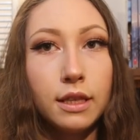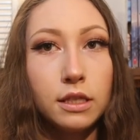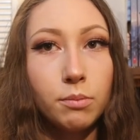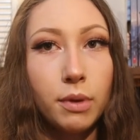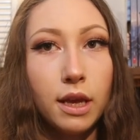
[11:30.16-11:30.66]

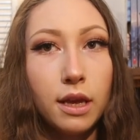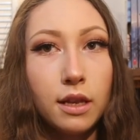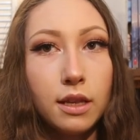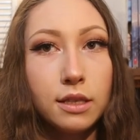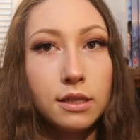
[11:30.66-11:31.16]
This
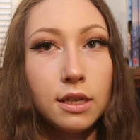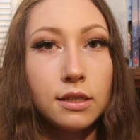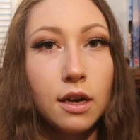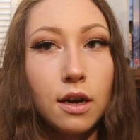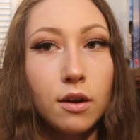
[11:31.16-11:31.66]
pen that
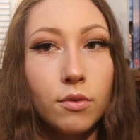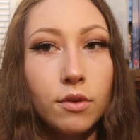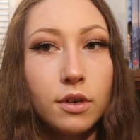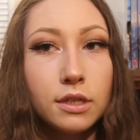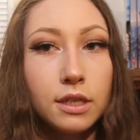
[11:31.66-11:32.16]
says
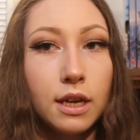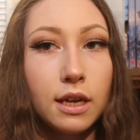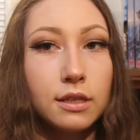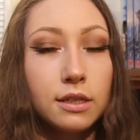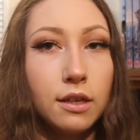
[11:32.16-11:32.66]
Hogwarts and
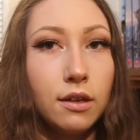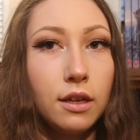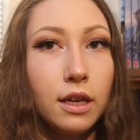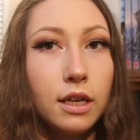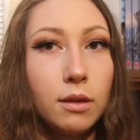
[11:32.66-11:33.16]
has little
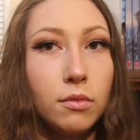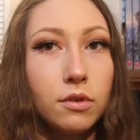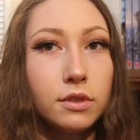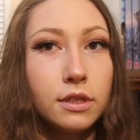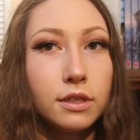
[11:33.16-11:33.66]
lightning
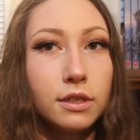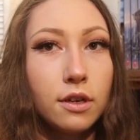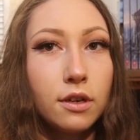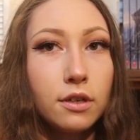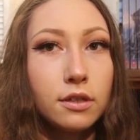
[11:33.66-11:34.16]
bolts and
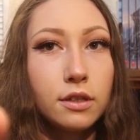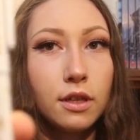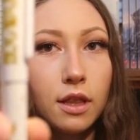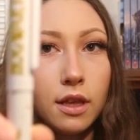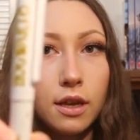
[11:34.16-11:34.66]
stars
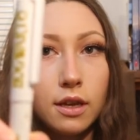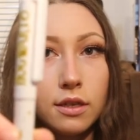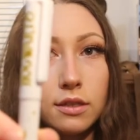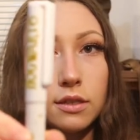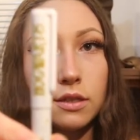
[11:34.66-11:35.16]
and
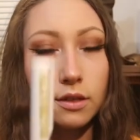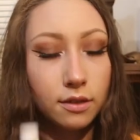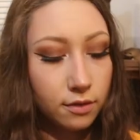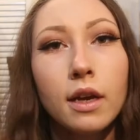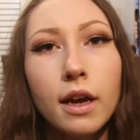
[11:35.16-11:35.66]
things.
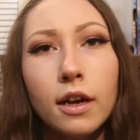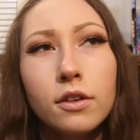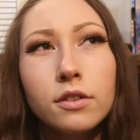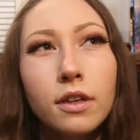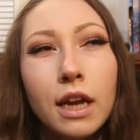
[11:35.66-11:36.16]
It
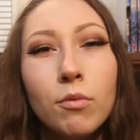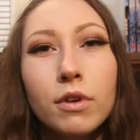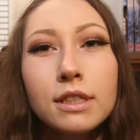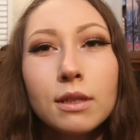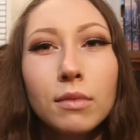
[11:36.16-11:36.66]
also came
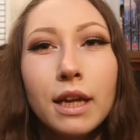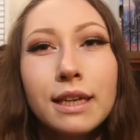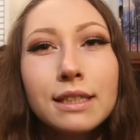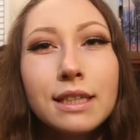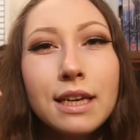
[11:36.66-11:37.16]
with some
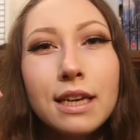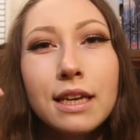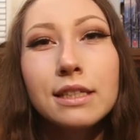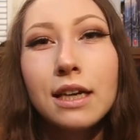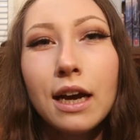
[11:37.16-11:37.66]
like
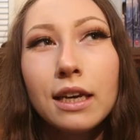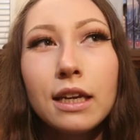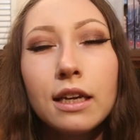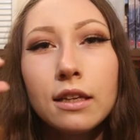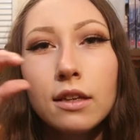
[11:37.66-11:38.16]
teeny
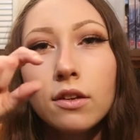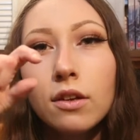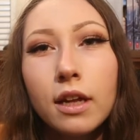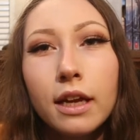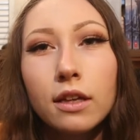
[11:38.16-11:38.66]
tiny
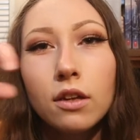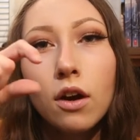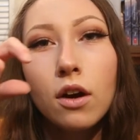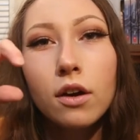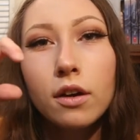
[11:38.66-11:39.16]
little like
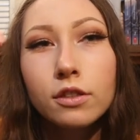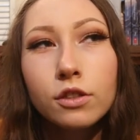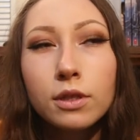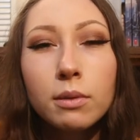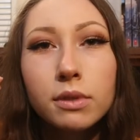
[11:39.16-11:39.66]
long
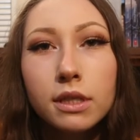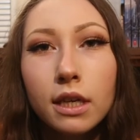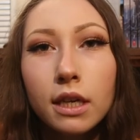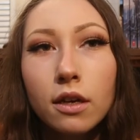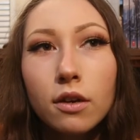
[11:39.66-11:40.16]
strip
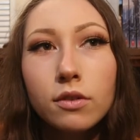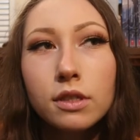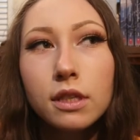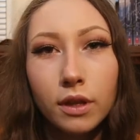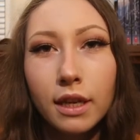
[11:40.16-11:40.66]
sticky
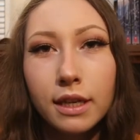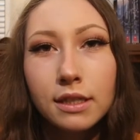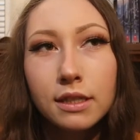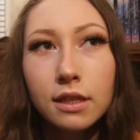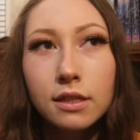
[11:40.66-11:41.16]
notes with like
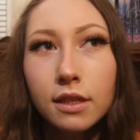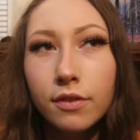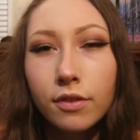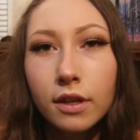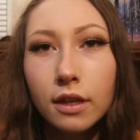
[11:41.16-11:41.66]
6
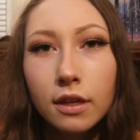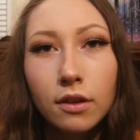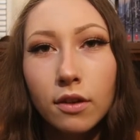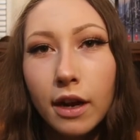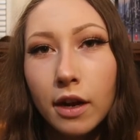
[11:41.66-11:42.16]
different
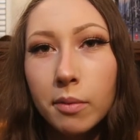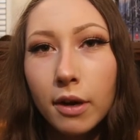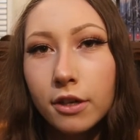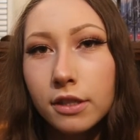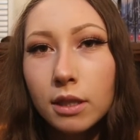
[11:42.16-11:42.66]
little Harry
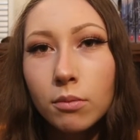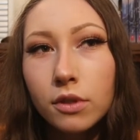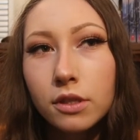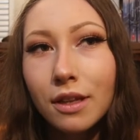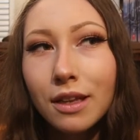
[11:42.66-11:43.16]
Potter
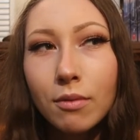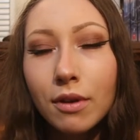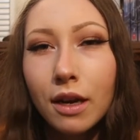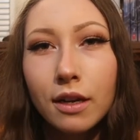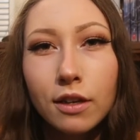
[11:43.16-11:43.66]
symbols on them,
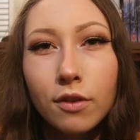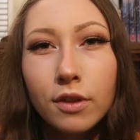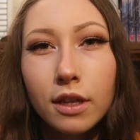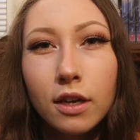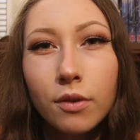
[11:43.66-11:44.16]
and I don't
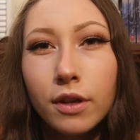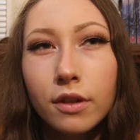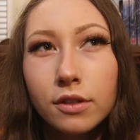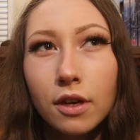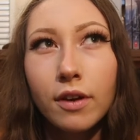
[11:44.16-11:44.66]
really know where
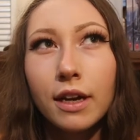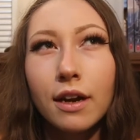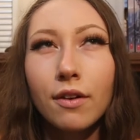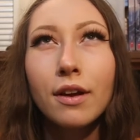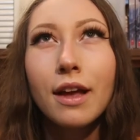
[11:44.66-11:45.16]
those are right
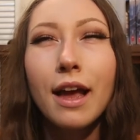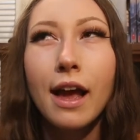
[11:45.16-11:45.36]
now.